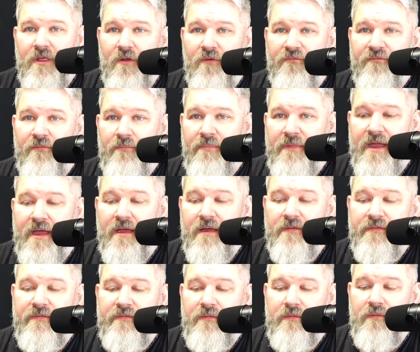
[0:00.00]
go from there
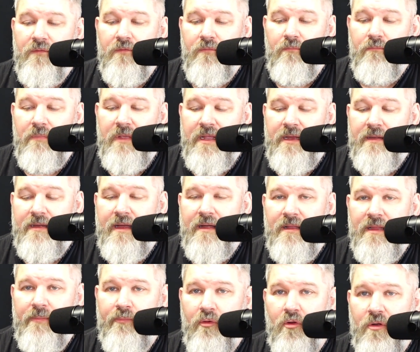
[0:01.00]
to meet
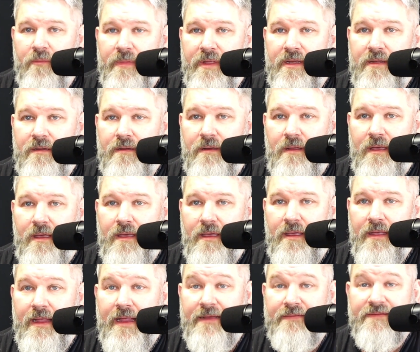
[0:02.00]
Natalie Portman
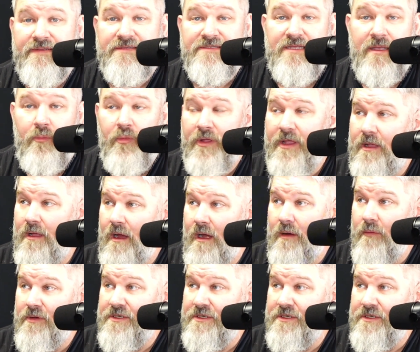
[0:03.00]
at the subway car,